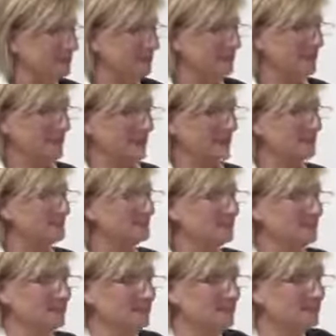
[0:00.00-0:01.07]
you. Can I have
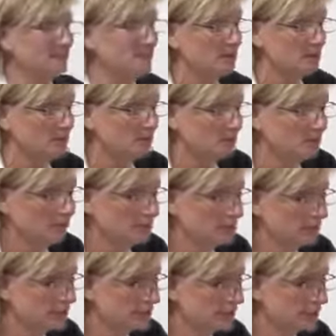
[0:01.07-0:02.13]
the
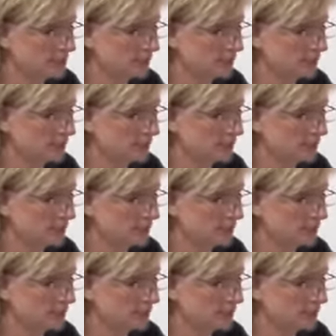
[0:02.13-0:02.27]
booklet,